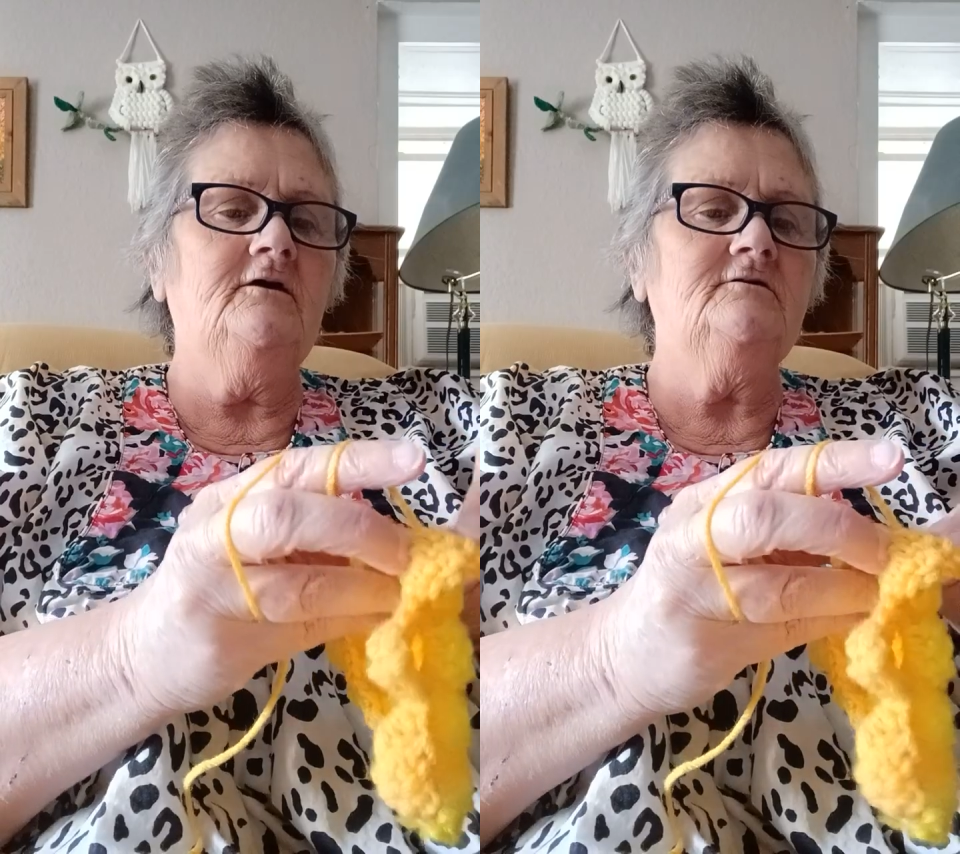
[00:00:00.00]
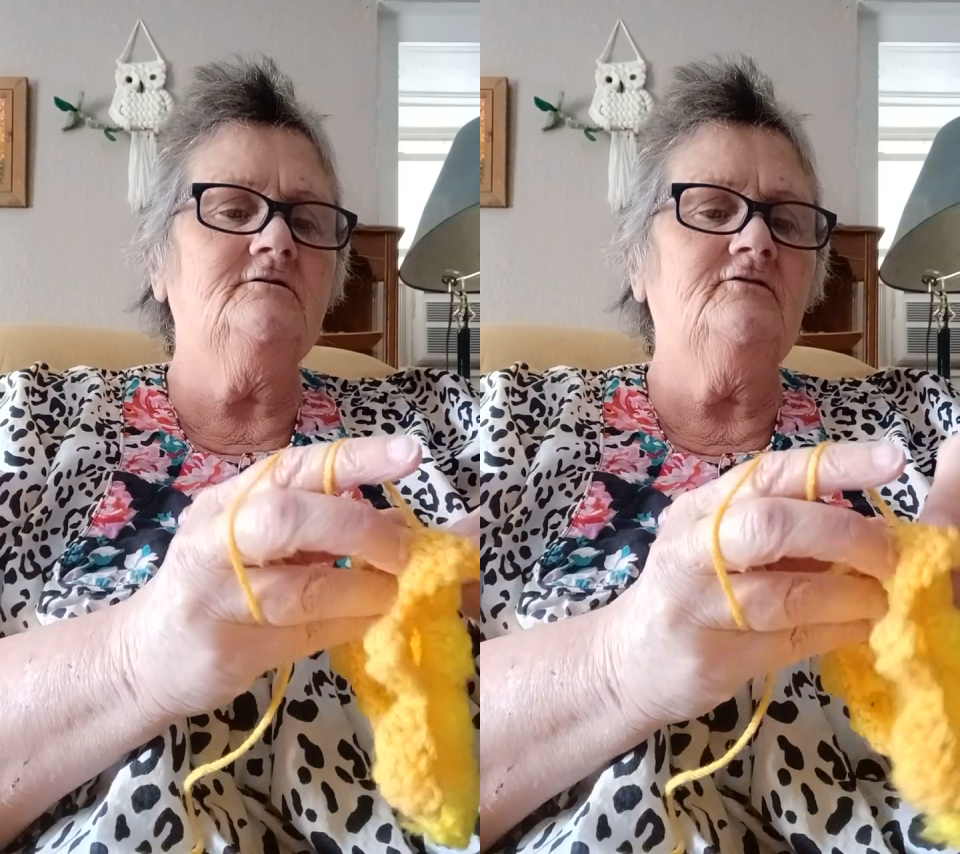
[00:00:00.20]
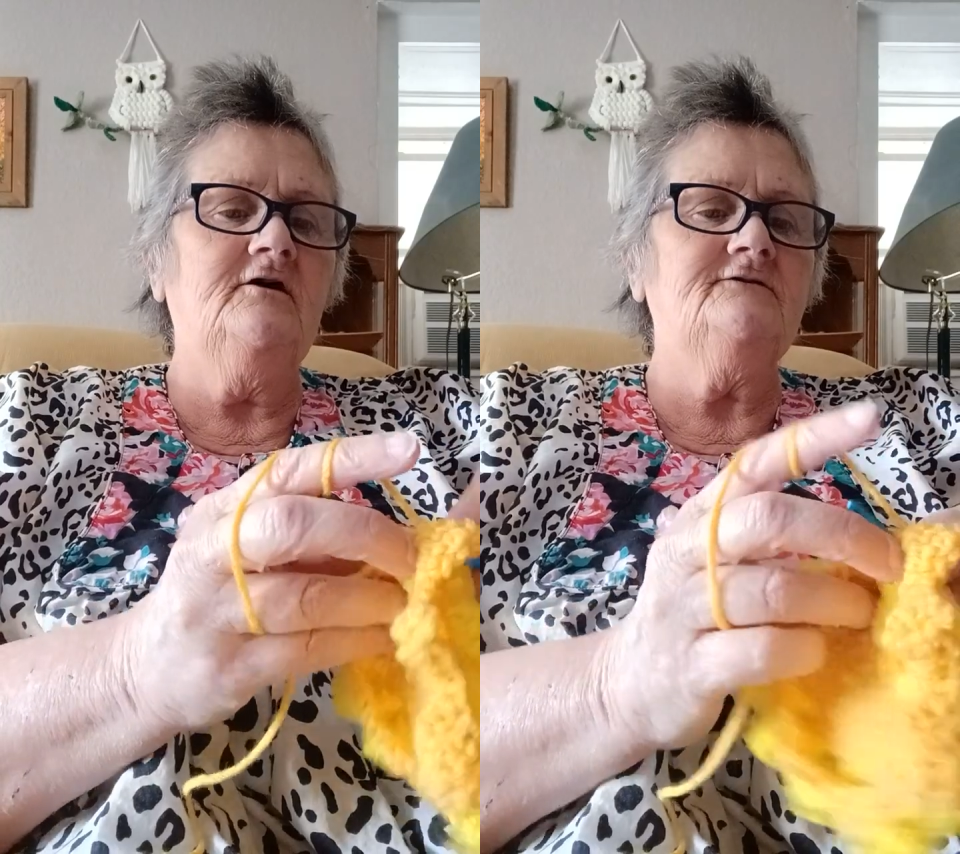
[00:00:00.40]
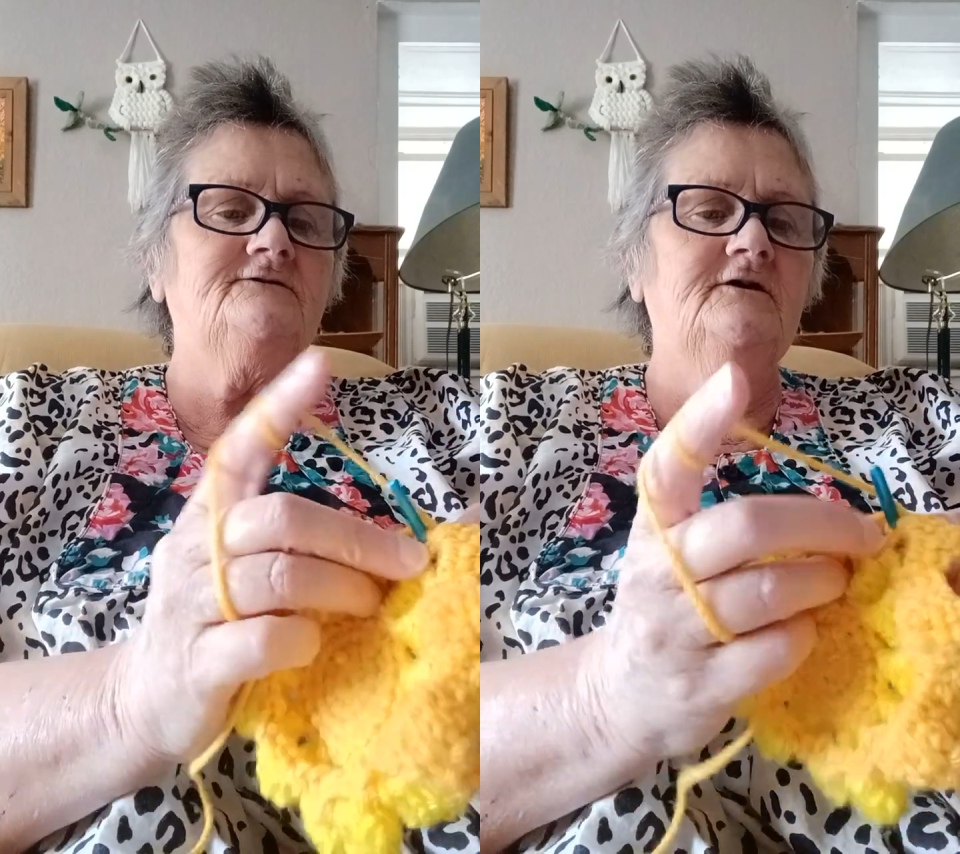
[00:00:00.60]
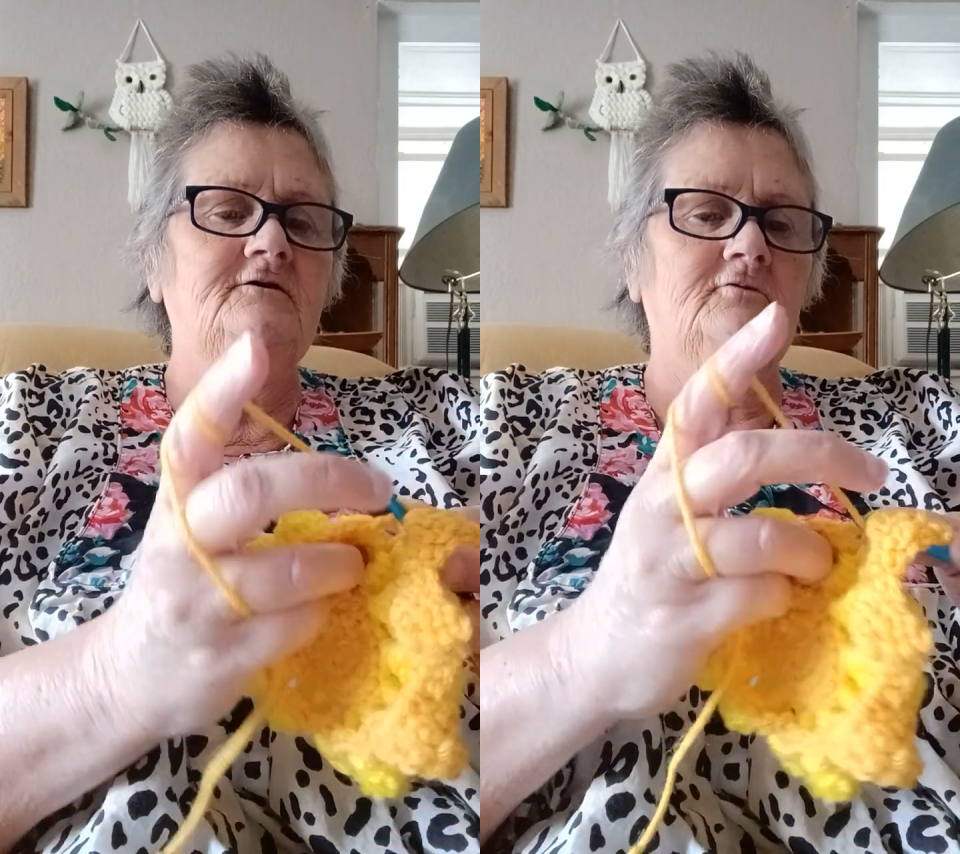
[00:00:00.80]
into that
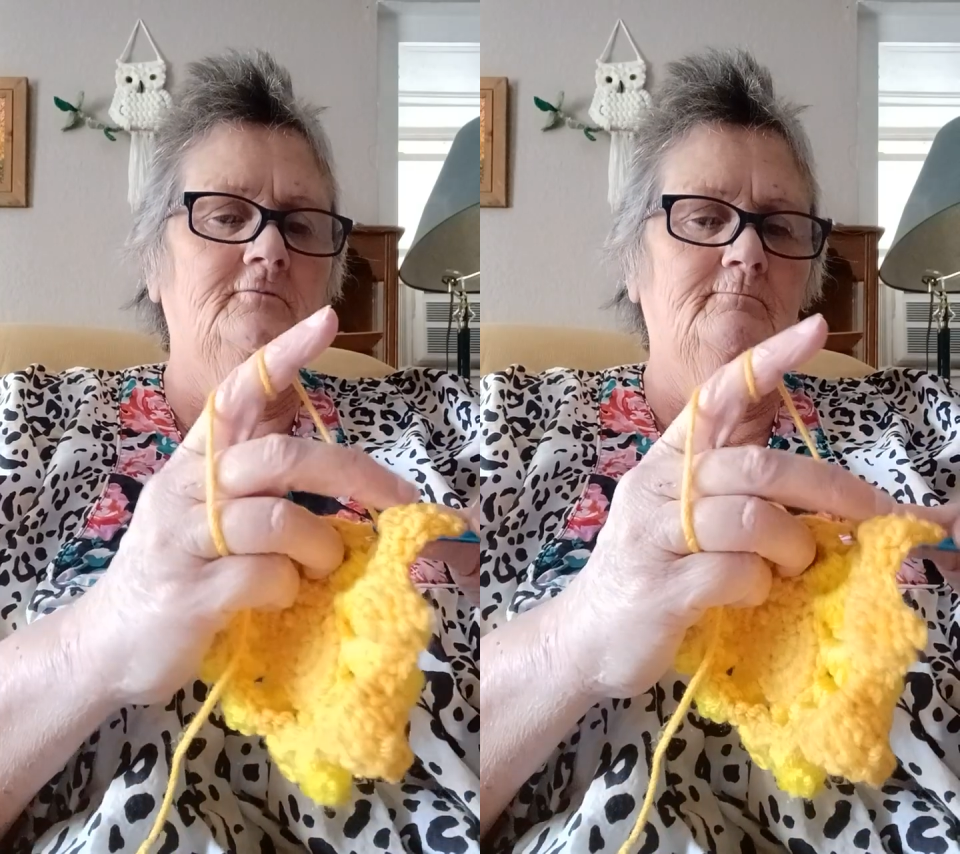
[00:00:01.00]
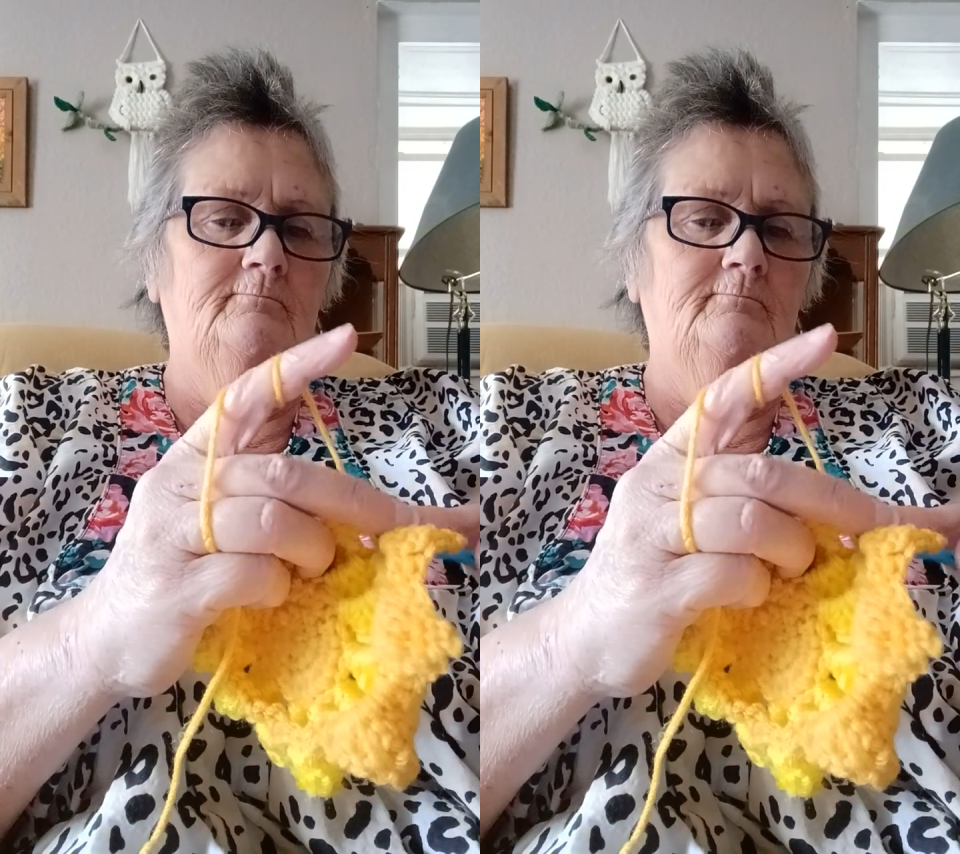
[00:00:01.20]
single.